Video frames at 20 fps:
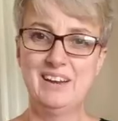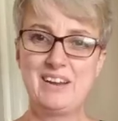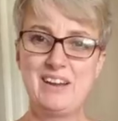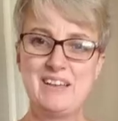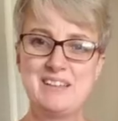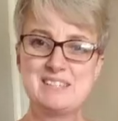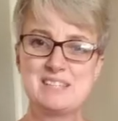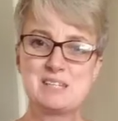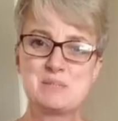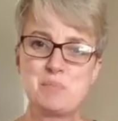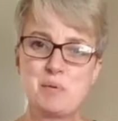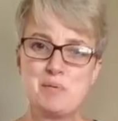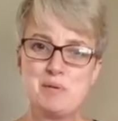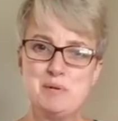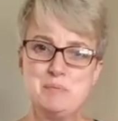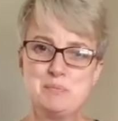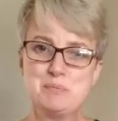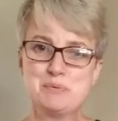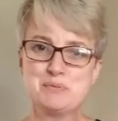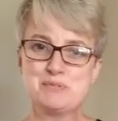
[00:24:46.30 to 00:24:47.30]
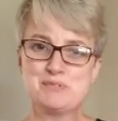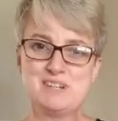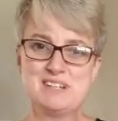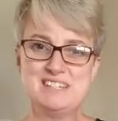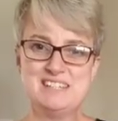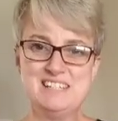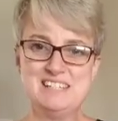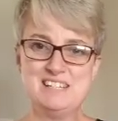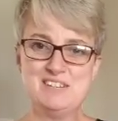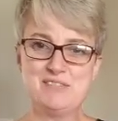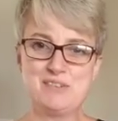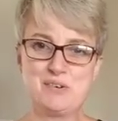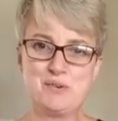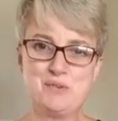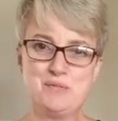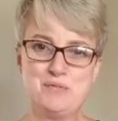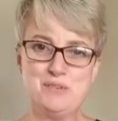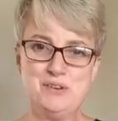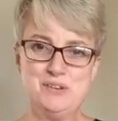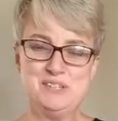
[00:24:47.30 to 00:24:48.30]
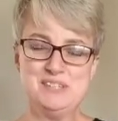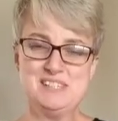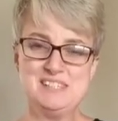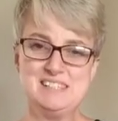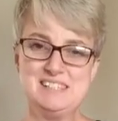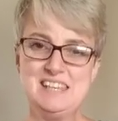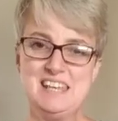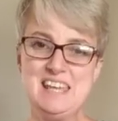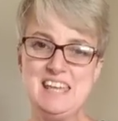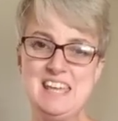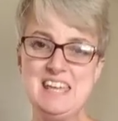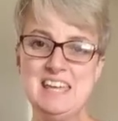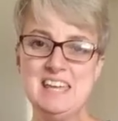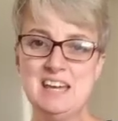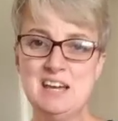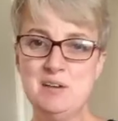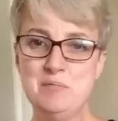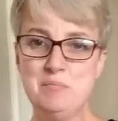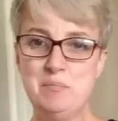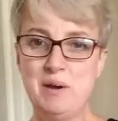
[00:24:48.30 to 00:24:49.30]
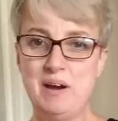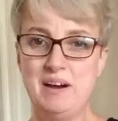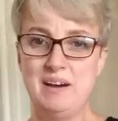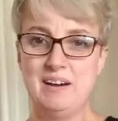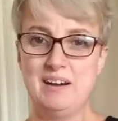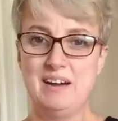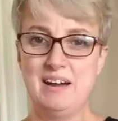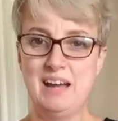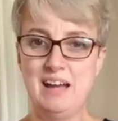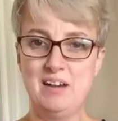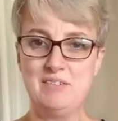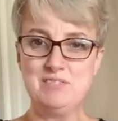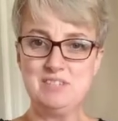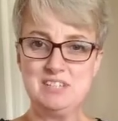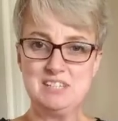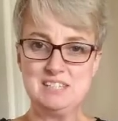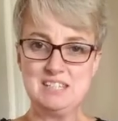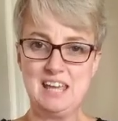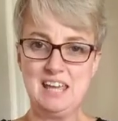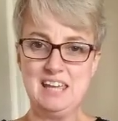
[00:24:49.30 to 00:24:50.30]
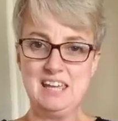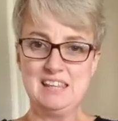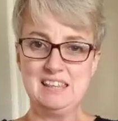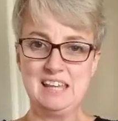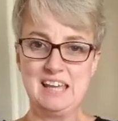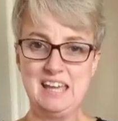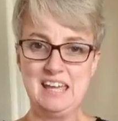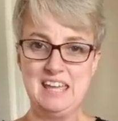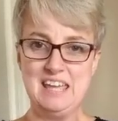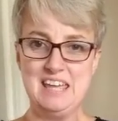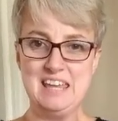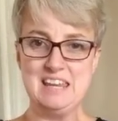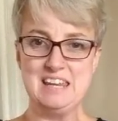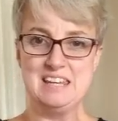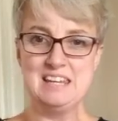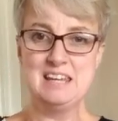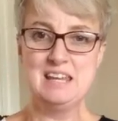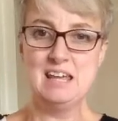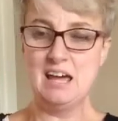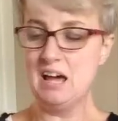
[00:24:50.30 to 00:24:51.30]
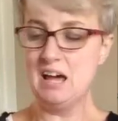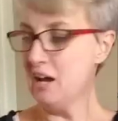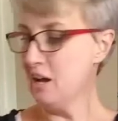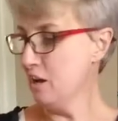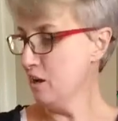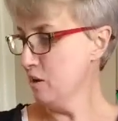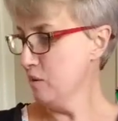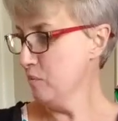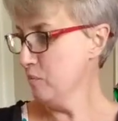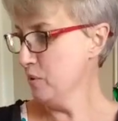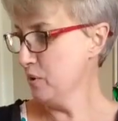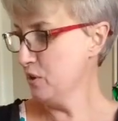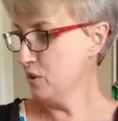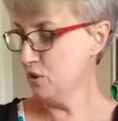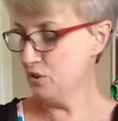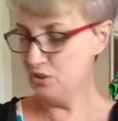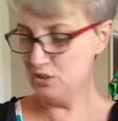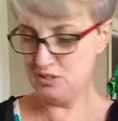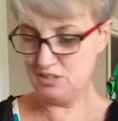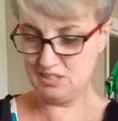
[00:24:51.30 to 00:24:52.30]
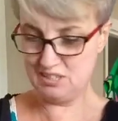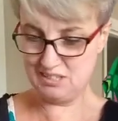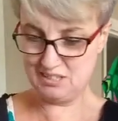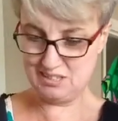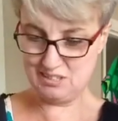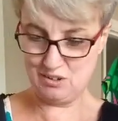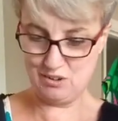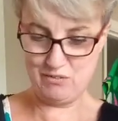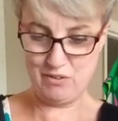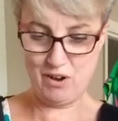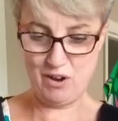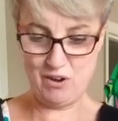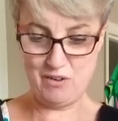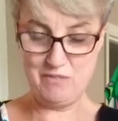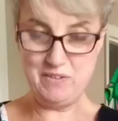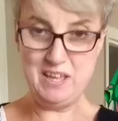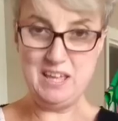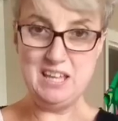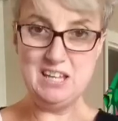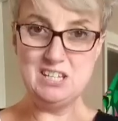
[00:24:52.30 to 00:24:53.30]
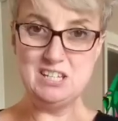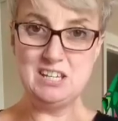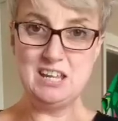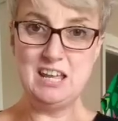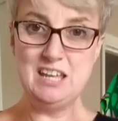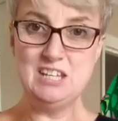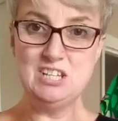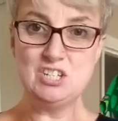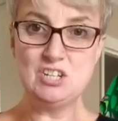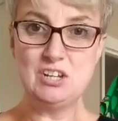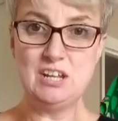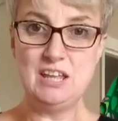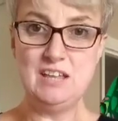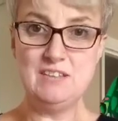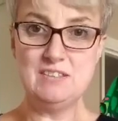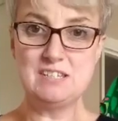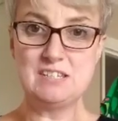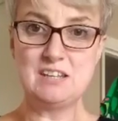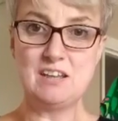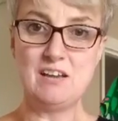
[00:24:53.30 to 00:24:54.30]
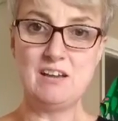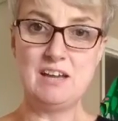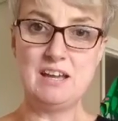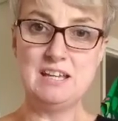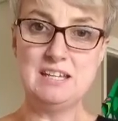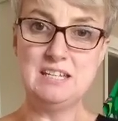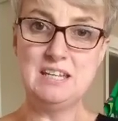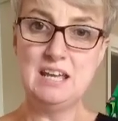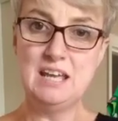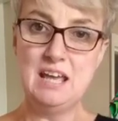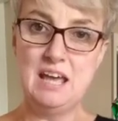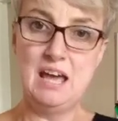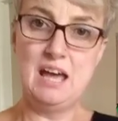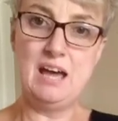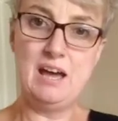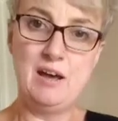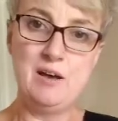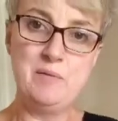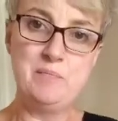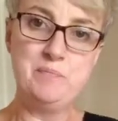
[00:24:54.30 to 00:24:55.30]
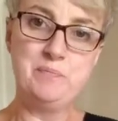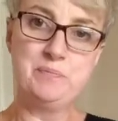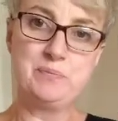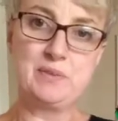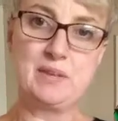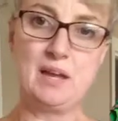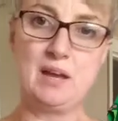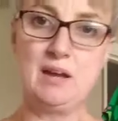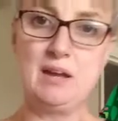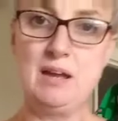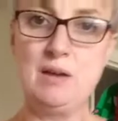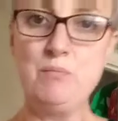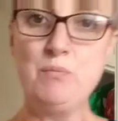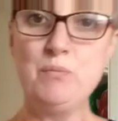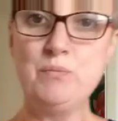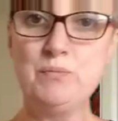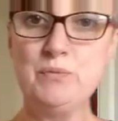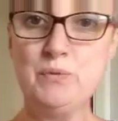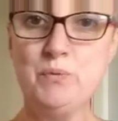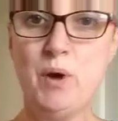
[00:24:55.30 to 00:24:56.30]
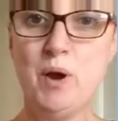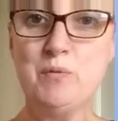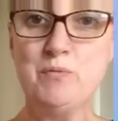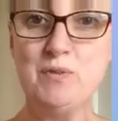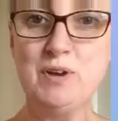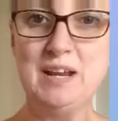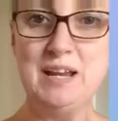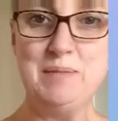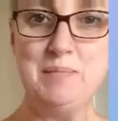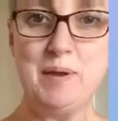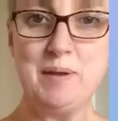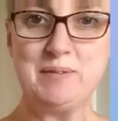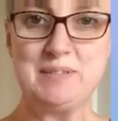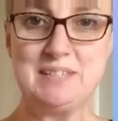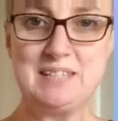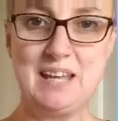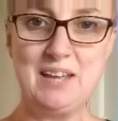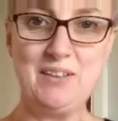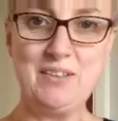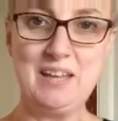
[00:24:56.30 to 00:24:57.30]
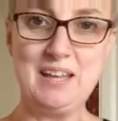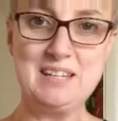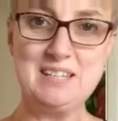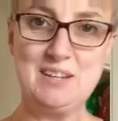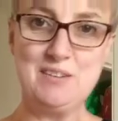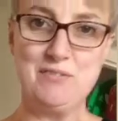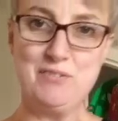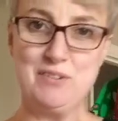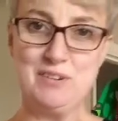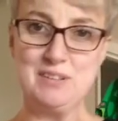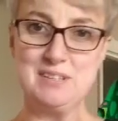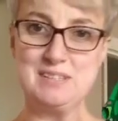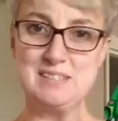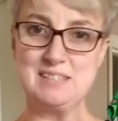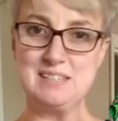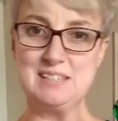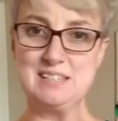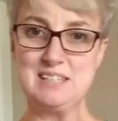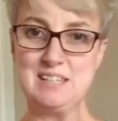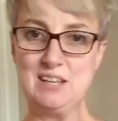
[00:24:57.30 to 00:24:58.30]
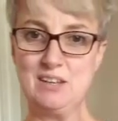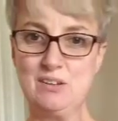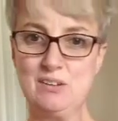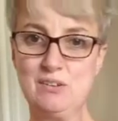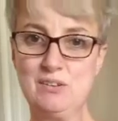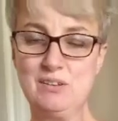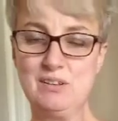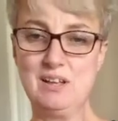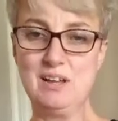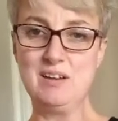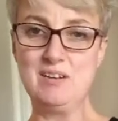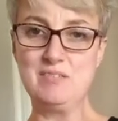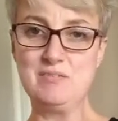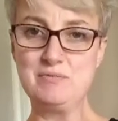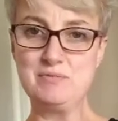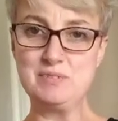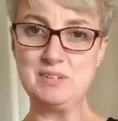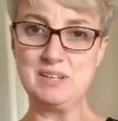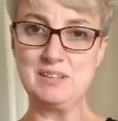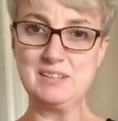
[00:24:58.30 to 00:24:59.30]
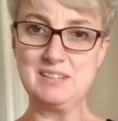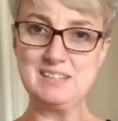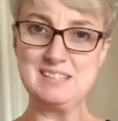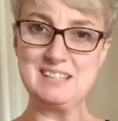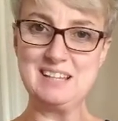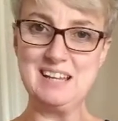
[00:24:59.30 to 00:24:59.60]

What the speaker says: Okay, so it's probably pretty difficult for you to see, but I have just taken that in a good sort of half inch on each side. It won't really be able to tell that difference until I've done the